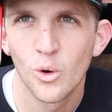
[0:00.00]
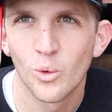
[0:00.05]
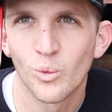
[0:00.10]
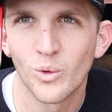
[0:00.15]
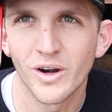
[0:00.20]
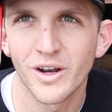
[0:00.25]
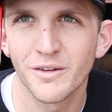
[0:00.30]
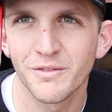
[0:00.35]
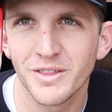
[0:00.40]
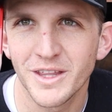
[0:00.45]

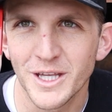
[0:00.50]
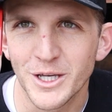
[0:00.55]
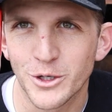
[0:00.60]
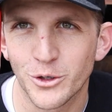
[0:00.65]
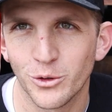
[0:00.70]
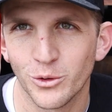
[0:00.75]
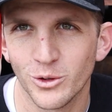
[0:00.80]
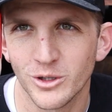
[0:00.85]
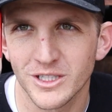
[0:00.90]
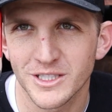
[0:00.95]
One of the
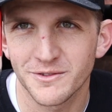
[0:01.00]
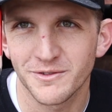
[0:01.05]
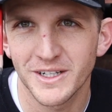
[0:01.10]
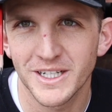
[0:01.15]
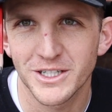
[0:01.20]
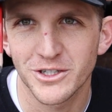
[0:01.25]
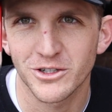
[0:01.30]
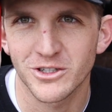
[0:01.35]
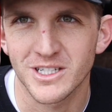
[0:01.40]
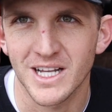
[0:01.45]
coolest
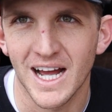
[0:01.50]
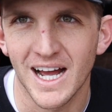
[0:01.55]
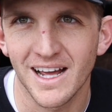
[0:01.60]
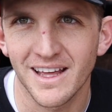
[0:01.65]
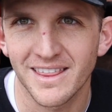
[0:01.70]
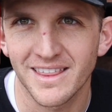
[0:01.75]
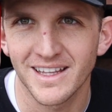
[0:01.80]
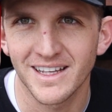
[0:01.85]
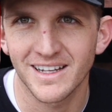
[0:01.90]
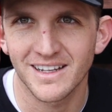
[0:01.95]
features
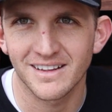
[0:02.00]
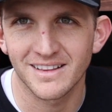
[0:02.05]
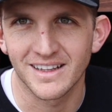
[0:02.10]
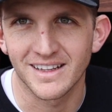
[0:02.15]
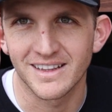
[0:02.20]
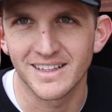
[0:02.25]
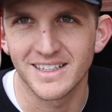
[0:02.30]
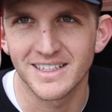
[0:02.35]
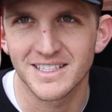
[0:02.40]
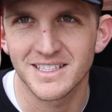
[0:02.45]
I think
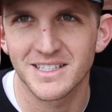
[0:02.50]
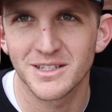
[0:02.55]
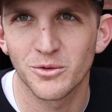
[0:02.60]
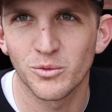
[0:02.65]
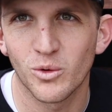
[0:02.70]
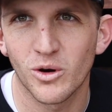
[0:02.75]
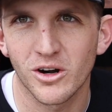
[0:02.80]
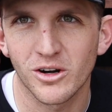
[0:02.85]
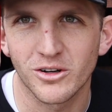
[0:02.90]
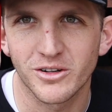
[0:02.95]
that this
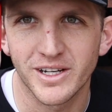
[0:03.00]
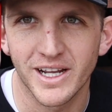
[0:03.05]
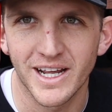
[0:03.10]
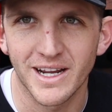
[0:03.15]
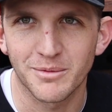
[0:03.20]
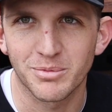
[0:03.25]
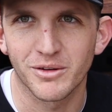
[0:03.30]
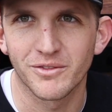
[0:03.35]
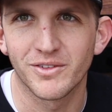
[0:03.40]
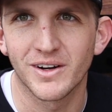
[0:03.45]
water
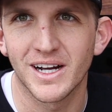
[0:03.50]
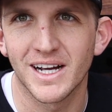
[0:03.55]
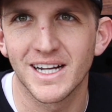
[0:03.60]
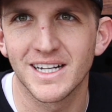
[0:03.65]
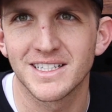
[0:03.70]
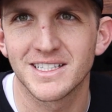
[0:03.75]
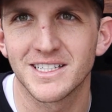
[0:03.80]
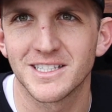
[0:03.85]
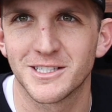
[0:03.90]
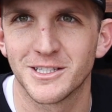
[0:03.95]
tank
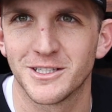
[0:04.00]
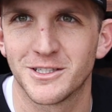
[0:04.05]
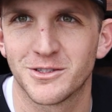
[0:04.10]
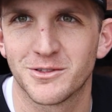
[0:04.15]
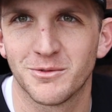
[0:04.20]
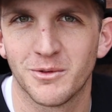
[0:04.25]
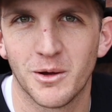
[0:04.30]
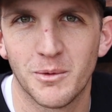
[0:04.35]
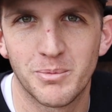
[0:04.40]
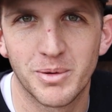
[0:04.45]
provides is
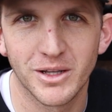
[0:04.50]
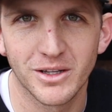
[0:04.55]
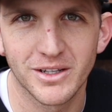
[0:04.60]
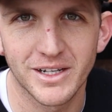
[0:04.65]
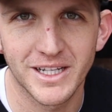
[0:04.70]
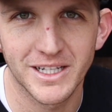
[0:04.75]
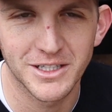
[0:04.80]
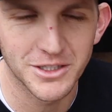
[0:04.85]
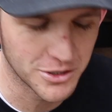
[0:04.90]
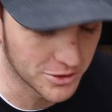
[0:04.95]
its
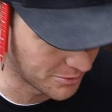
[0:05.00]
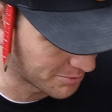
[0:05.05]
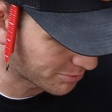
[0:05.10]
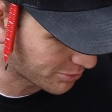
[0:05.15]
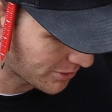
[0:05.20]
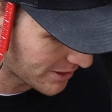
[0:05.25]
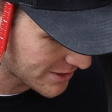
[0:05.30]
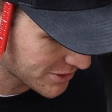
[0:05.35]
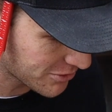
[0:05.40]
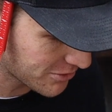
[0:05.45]
ability to
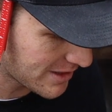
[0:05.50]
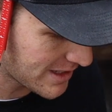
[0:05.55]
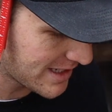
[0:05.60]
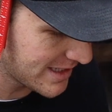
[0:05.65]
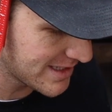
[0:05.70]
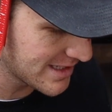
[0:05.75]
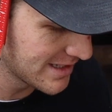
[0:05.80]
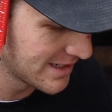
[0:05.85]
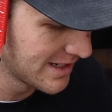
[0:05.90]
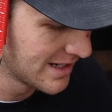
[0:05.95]

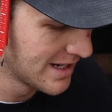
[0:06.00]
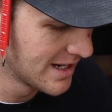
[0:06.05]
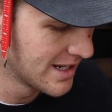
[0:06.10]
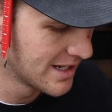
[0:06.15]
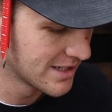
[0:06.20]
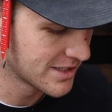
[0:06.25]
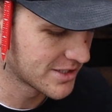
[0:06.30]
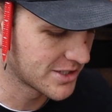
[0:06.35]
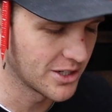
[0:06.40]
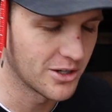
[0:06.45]
pressurize.
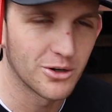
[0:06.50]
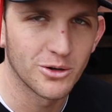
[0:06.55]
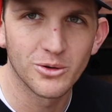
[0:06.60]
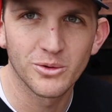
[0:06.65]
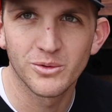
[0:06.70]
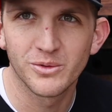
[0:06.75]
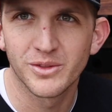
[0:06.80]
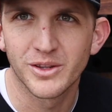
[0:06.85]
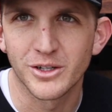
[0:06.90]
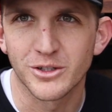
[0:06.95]

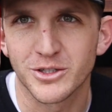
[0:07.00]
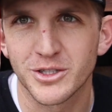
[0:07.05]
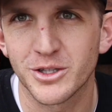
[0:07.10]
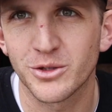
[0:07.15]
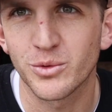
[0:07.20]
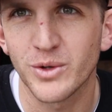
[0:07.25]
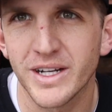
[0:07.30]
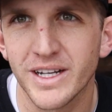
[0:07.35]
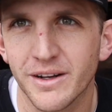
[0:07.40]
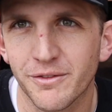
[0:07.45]
So there's
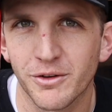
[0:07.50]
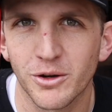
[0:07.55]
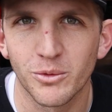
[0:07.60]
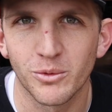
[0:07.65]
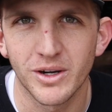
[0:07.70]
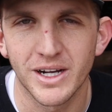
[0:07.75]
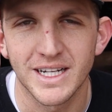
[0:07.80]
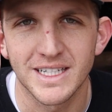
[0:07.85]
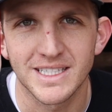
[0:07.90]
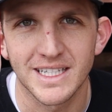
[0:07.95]
3
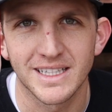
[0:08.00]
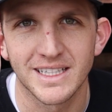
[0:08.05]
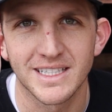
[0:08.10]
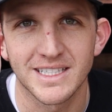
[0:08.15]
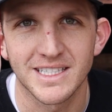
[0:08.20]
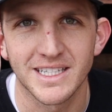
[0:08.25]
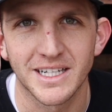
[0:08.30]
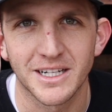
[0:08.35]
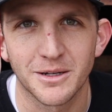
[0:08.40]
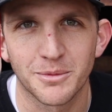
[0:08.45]
different ways that
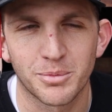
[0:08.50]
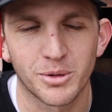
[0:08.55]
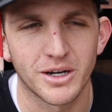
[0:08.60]
this thing can